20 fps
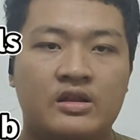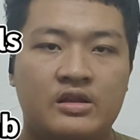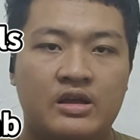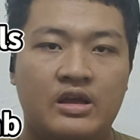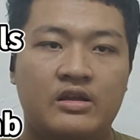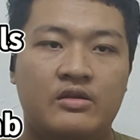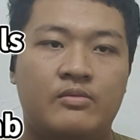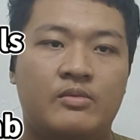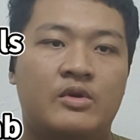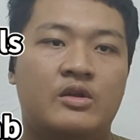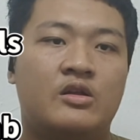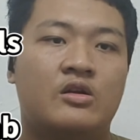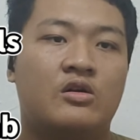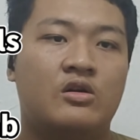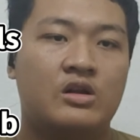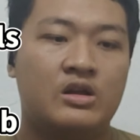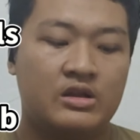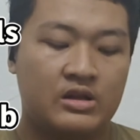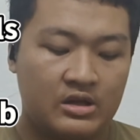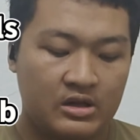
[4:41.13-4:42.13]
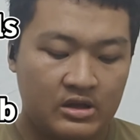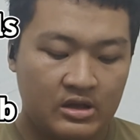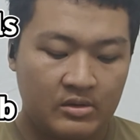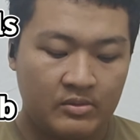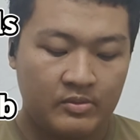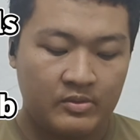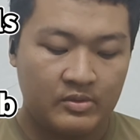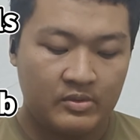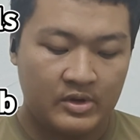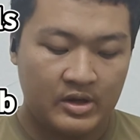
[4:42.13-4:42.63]
That means only
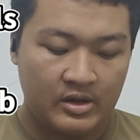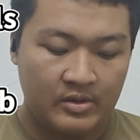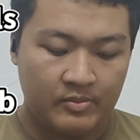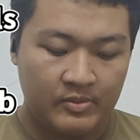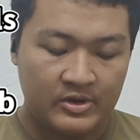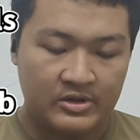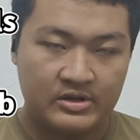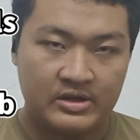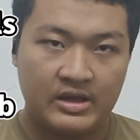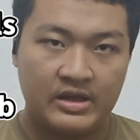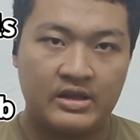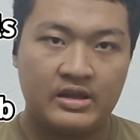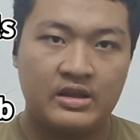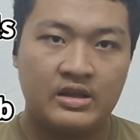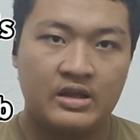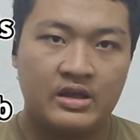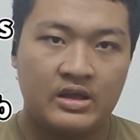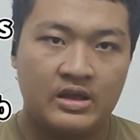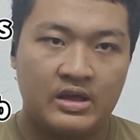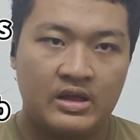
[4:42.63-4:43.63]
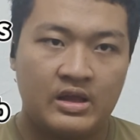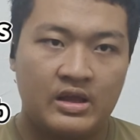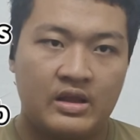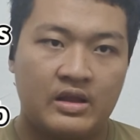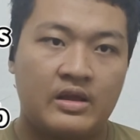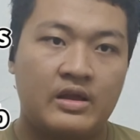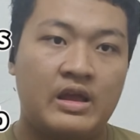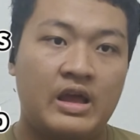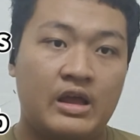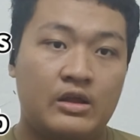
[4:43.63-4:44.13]
33%
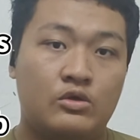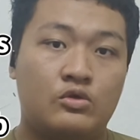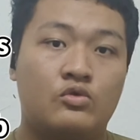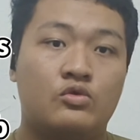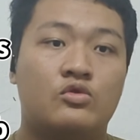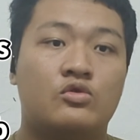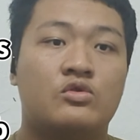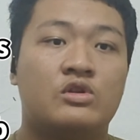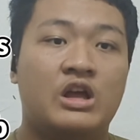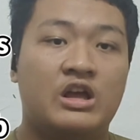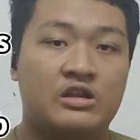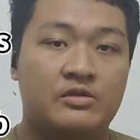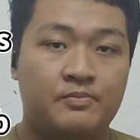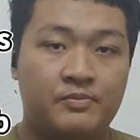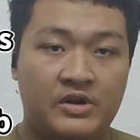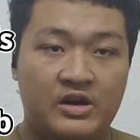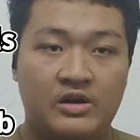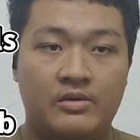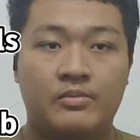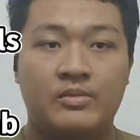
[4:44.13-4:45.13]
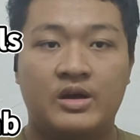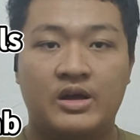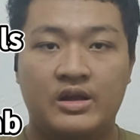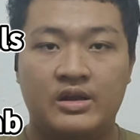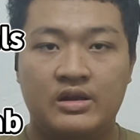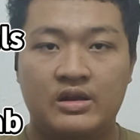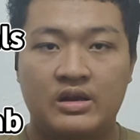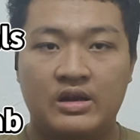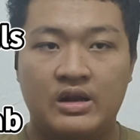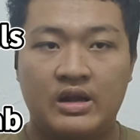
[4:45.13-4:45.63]
get to do the
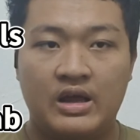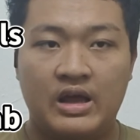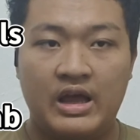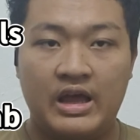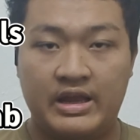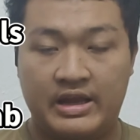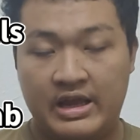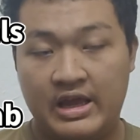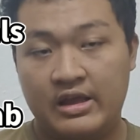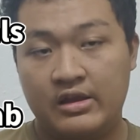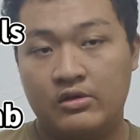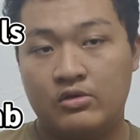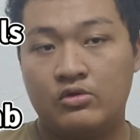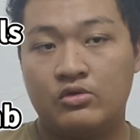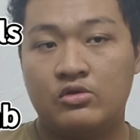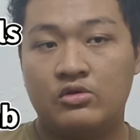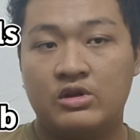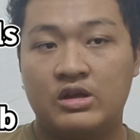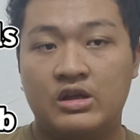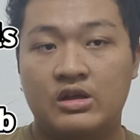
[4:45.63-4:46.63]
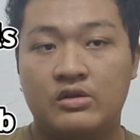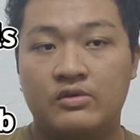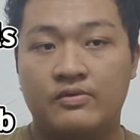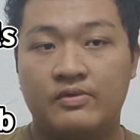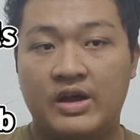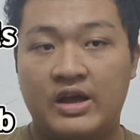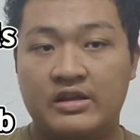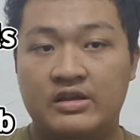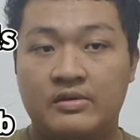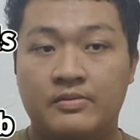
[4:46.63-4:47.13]
experiment and get to do it
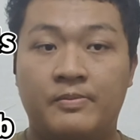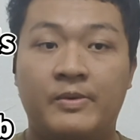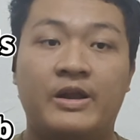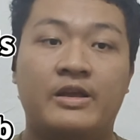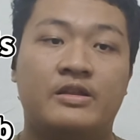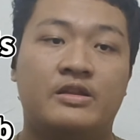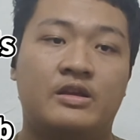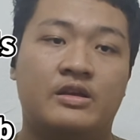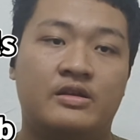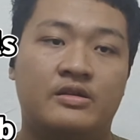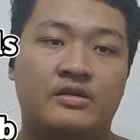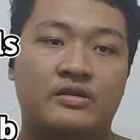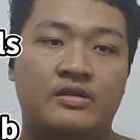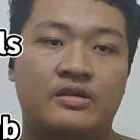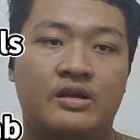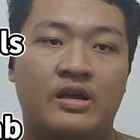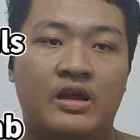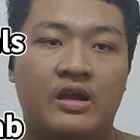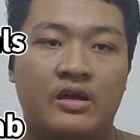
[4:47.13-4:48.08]
as a practice.